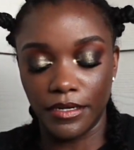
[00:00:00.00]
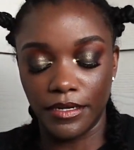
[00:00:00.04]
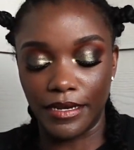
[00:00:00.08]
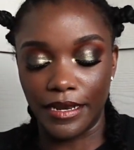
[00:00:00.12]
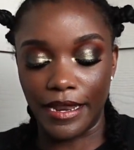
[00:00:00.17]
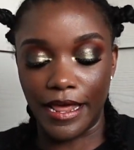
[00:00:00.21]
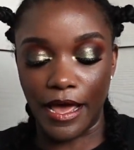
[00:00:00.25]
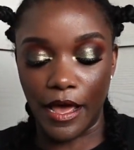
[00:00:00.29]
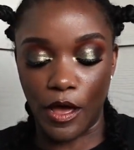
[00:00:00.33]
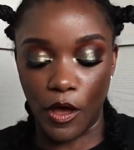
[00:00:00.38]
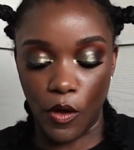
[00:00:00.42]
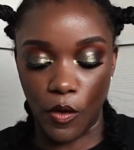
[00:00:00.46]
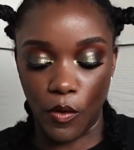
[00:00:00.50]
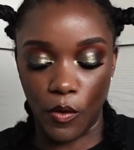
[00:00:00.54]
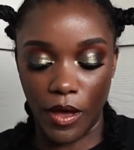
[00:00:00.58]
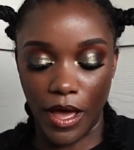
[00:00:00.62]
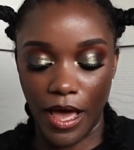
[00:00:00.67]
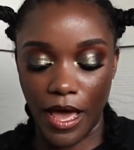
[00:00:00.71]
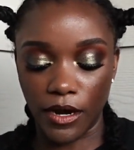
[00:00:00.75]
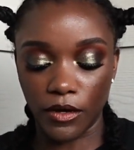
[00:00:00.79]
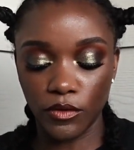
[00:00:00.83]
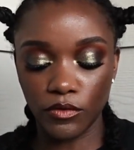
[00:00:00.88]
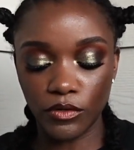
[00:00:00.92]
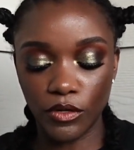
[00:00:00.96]
Now,
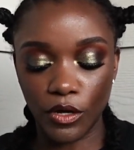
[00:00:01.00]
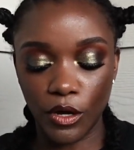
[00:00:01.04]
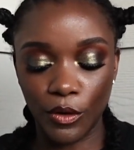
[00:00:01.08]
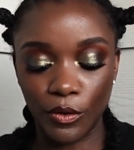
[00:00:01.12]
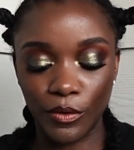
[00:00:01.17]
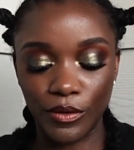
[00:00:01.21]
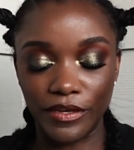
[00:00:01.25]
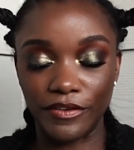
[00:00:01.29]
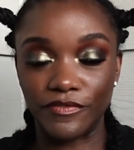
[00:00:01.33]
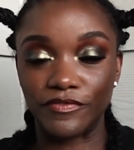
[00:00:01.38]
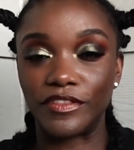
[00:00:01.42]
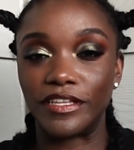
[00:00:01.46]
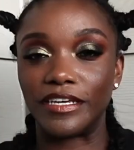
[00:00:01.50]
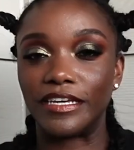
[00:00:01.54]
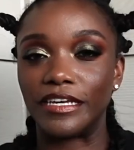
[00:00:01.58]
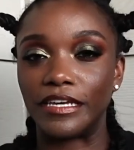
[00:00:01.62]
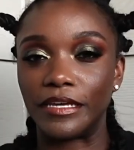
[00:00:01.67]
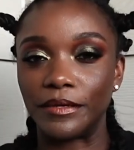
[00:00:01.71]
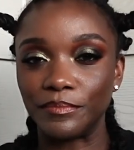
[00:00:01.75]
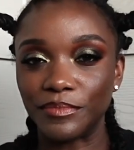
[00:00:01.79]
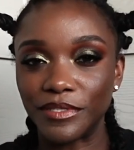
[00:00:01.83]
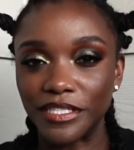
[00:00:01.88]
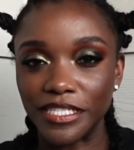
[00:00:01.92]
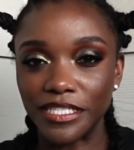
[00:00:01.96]
I don't know if the
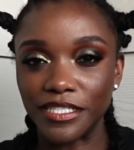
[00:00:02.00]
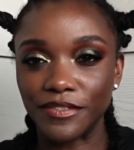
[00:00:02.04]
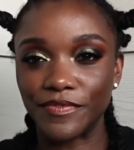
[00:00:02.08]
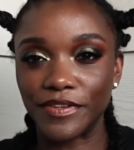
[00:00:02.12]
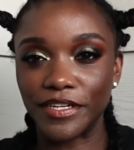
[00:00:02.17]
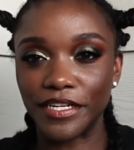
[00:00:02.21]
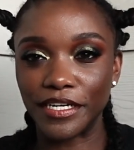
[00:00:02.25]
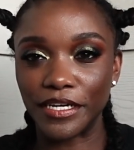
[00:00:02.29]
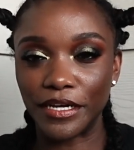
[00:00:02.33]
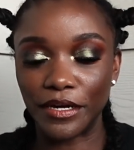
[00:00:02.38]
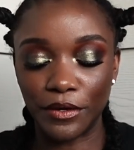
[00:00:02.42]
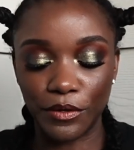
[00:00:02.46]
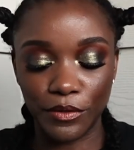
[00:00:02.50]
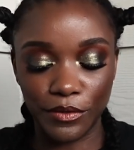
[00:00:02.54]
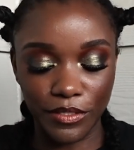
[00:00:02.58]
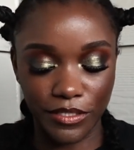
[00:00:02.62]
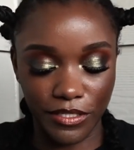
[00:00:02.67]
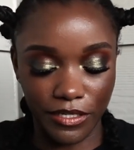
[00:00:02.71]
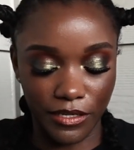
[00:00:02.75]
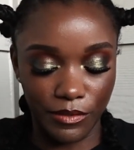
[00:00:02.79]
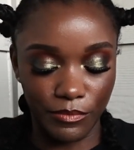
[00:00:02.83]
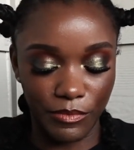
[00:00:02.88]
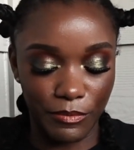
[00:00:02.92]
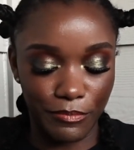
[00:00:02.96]
empties video is
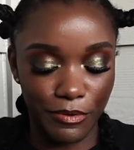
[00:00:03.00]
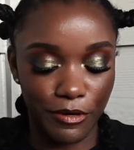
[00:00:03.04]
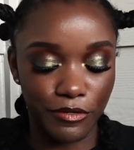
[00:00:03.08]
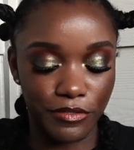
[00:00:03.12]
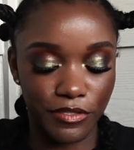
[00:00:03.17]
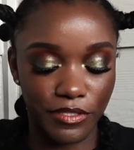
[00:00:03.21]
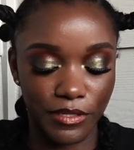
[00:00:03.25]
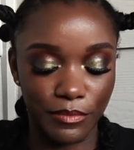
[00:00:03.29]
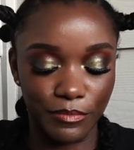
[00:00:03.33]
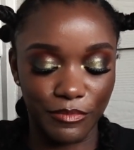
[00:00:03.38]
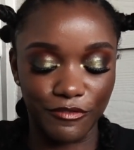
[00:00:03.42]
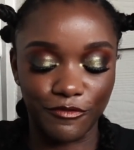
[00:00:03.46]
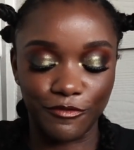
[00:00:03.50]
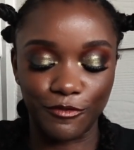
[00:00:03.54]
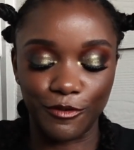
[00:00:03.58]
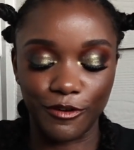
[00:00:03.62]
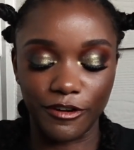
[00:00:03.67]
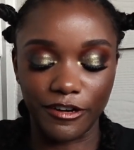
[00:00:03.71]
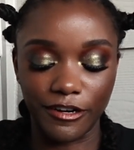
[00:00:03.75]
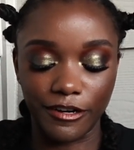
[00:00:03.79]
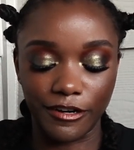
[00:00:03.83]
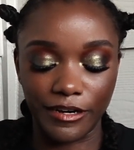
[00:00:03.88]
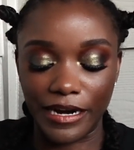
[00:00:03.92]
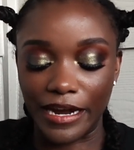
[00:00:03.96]
going to be posted
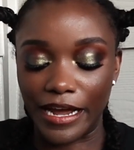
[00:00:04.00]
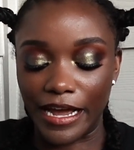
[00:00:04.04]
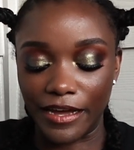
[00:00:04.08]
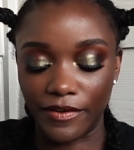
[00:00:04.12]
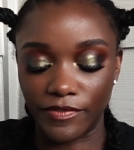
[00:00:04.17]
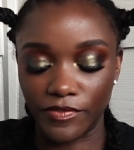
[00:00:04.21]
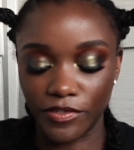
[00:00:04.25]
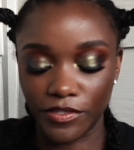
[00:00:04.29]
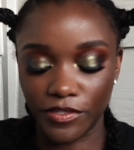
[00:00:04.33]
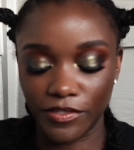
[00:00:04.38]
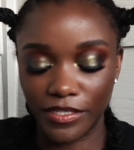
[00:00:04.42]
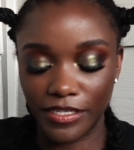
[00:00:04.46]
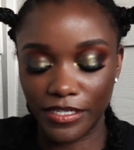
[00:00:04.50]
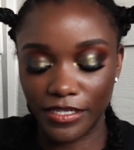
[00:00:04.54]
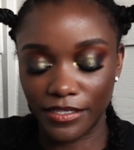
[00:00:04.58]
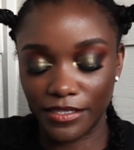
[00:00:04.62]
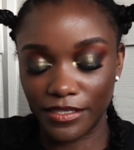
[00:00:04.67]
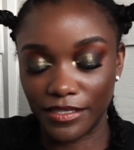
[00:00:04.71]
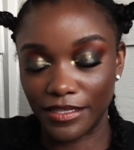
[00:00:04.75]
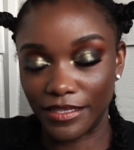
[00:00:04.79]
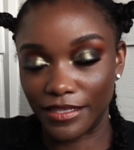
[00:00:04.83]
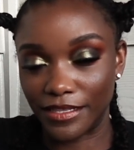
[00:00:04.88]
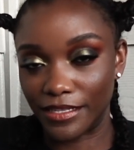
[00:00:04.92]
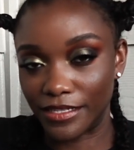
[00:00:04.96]
before or after
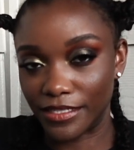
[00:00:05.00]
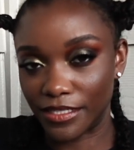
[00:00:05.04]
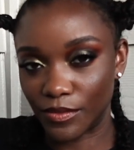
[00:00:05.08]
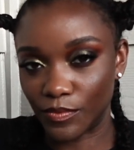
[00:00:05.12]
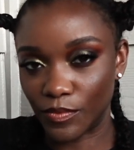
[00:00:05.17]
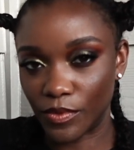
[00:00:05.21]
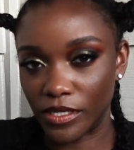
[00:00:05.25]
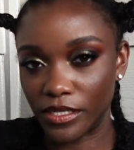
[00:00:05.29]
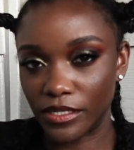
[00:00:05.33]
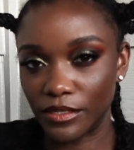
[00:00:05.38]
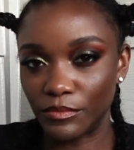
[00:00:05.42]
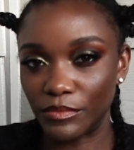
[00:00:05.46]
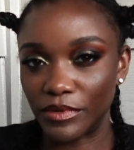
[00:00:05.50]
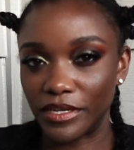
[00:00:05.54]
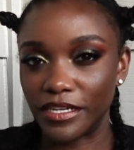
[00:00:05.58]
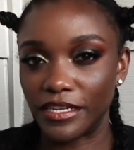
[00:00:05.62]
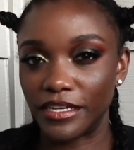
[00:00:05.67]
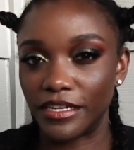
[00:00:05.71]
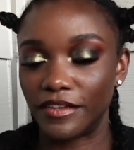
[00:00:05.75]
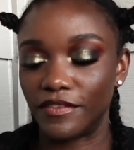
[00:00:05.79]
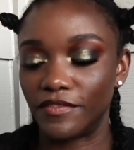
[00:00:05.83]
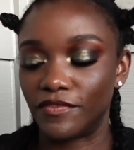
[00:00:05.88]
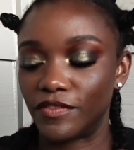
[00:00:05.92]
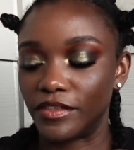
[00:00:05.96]
this one, but
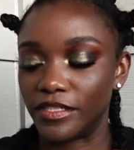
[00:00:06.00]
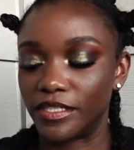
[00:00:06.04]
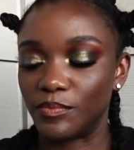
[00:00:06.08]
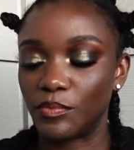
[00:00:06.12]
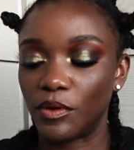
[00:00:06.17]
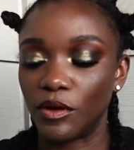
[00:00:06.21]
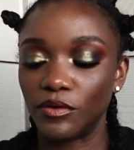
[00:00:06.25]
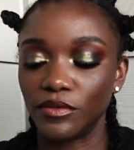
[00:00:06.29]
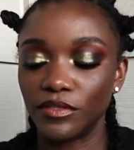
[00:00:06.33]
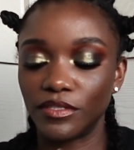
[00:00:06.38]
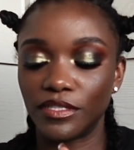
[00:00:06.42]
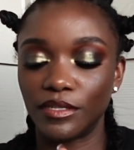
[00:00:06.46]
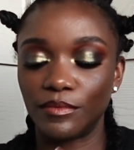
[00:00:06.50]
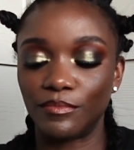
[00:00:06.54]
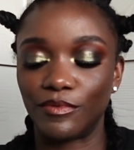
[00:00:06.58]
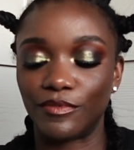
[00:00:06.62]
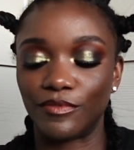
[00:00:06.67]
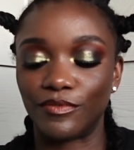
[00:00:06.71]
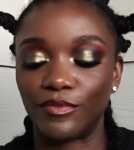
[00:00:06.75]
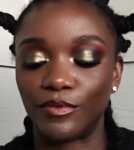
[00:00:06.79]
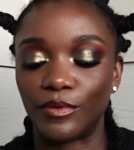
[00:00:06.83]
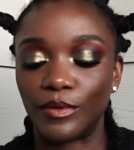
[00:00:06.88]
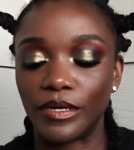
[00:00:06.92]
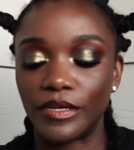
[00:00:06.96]
if it's posted
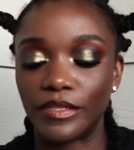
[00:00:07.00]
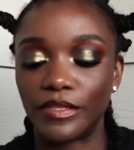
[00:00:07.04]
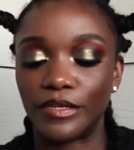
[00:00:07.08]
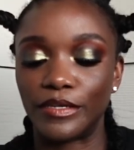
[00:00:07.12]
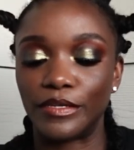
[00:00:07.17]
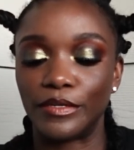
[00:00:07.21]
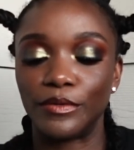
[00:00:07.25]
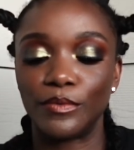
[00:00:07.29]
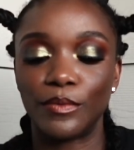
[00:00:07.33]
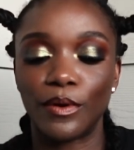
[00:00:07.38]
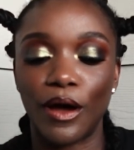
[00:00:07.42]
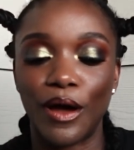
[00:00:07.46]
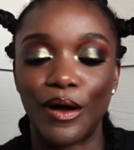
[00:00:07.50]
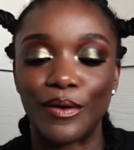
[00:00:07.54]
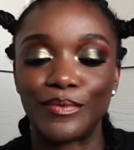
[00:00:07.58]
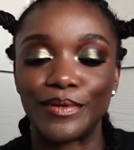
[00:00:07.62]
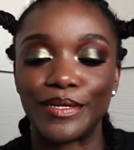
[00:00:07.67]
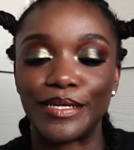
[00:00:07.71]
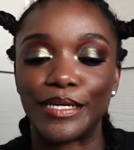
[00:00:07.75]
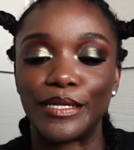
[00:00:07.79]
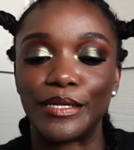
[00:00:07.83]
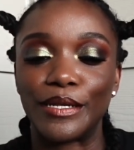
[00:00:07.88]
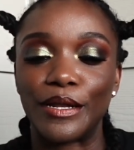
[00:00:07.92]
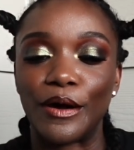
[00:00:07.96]
before, then you
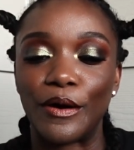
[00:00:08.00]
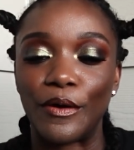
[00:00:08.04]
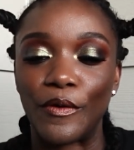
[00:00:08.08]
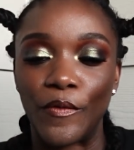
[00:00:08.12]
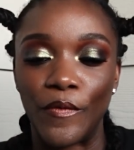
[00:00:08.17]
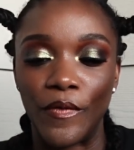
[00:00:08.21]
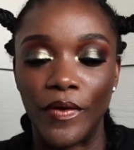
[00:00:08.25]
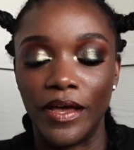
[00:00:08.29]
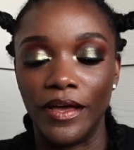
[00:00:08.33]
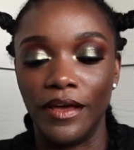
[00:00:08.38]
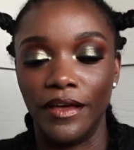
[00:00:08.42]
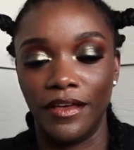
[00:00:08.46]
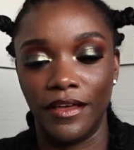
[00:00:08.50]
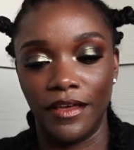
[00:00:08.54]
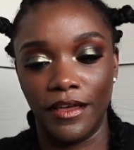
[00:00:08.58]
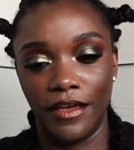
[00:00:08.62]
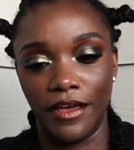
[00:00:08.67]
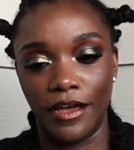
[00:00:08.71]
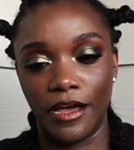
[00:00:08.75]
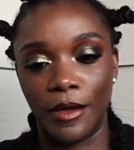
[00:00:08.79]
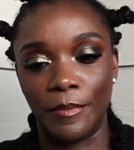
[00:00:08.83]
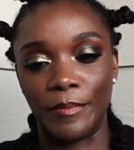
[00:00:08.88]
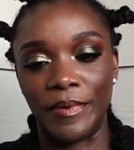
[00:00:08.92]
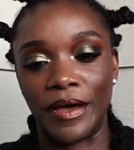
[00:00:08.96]
already know
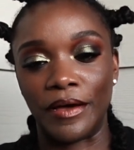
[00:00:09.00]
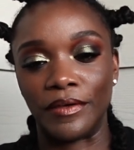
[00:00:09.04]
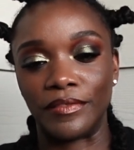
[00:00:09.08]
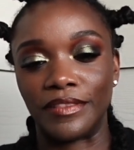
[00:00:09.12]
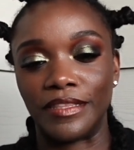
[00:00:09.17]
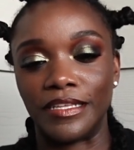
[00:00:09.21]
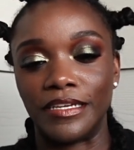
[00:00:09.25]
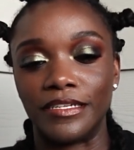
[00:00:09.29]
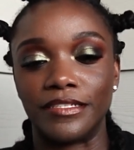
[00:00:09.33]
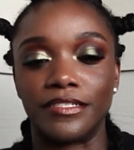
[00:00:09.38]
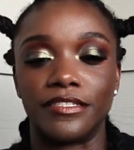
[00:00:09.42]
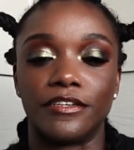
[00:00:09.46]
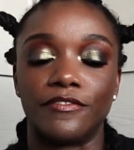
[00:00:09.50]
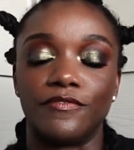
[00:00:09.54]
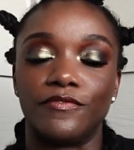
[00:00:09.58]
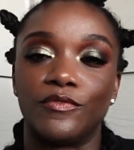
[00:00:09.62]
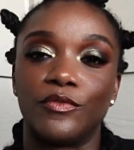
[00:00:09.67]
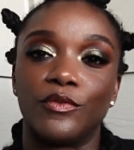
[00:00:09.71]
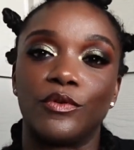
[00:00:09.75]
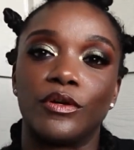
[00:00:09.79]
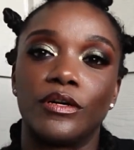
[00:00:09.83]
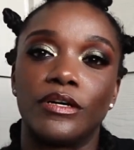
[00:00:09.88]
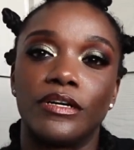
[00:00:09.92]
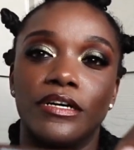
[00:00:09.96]
about the
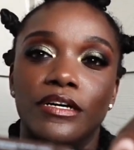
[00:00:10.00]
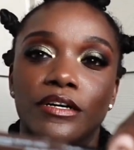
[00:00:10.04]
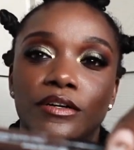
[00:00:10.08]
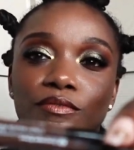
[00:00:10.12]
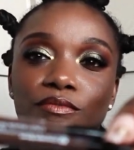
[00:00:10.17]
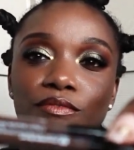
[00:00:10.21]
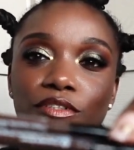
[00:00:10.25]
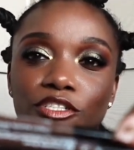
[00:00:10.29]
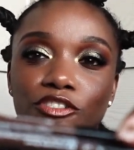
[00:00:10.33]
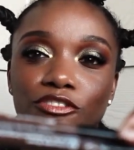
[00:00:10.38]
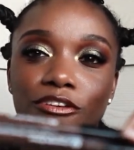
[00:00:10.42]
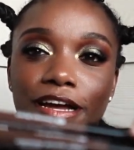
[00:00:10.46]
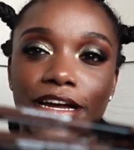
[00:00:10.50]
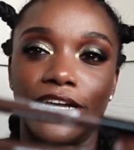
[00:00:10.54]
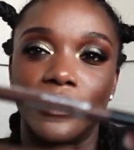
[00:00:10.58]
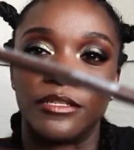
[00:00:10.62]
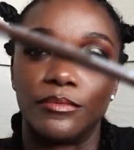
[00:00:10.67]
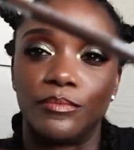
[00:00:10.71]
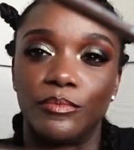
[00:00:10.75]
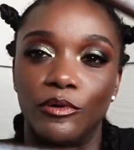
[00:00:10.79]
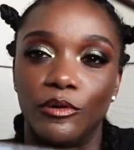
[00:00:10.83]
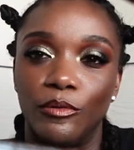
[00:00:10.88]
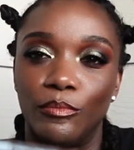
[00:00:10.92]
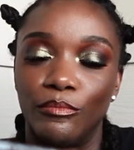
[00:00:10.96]
Sephora
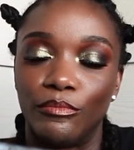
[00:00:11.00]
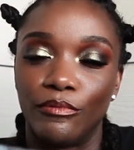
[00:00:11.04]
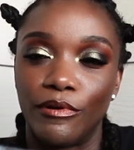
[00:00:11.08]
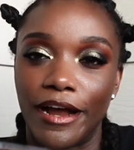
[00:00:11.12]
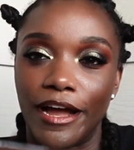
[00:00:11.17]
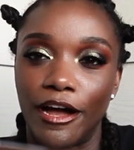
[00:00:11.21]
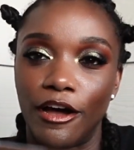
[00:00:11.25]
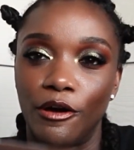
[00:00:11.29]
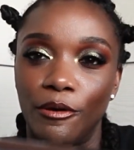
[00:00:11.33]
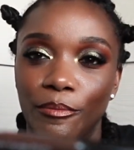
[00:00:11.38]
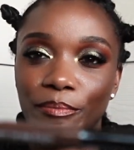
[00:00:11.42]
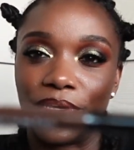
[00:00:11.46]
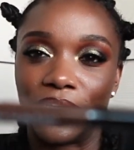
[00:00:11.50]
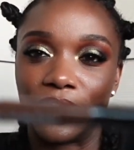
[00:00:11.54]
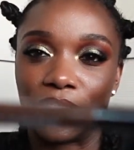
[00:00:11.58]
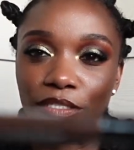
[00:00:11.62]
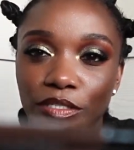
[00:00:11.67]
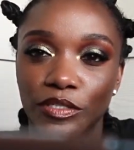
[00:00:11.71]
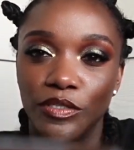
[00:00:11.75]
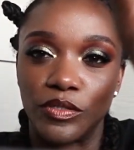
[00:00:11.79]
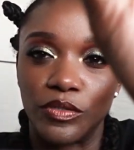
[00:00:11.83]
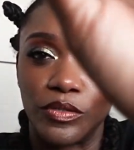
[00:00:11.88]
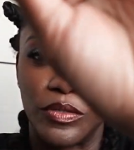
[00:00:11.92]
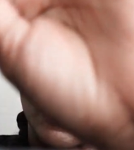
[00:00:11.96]
retractable brow
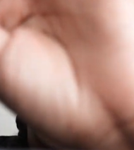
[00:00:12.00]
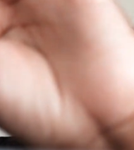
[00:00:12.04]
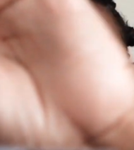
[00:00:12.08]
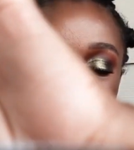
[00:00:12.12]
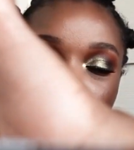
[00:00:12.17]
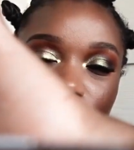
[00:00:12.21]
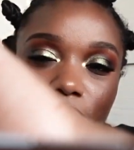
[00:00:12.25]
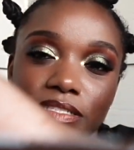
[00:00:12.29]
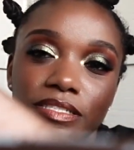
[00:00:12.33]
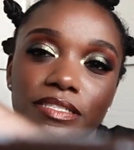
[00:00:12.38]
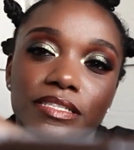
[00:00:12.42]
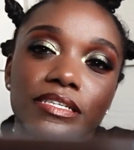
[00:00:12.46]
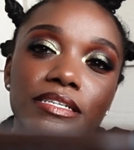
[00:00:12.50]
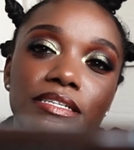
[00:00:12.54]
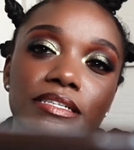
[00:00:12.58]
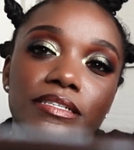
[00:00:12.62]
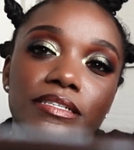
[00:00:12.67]
pencils.